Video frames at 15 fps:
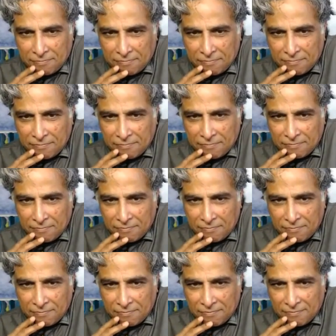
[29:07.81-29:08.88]

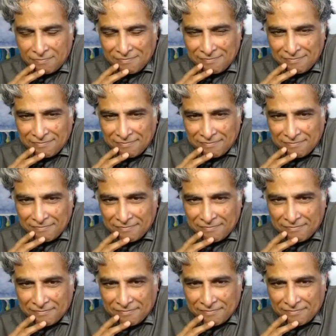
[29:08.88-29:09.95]

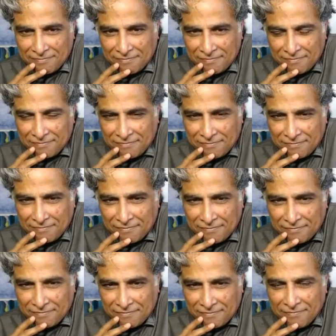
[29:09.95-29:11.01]

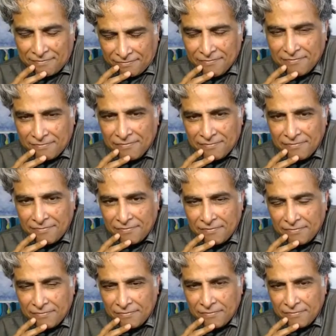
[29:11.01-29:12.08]

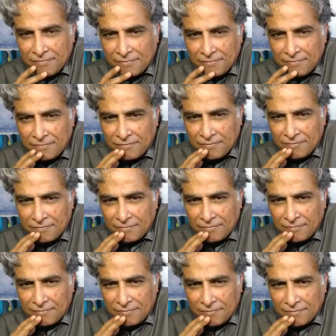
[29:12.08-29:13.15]

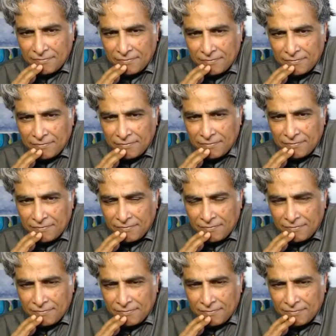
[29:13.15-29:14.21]

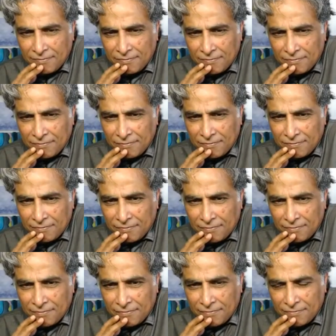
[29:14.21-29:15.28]

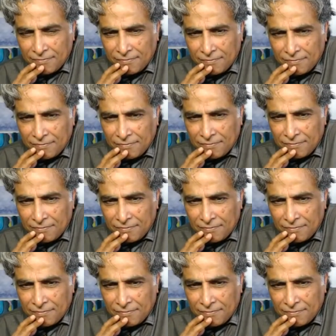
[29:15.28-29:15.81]
[no speech]